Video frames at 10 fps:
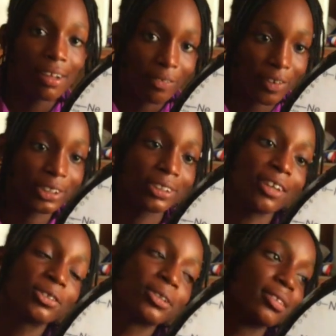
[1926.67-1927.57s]
First, you
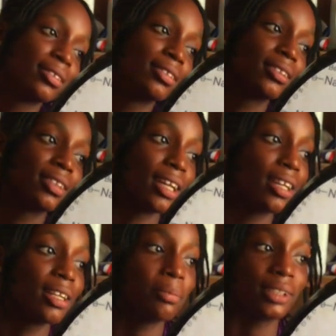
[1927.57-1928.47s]
have to know the
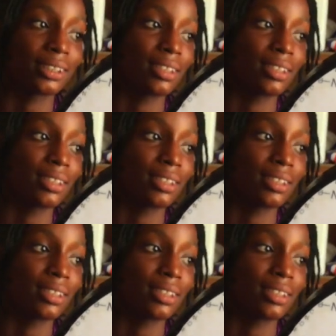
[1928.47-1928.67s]
elements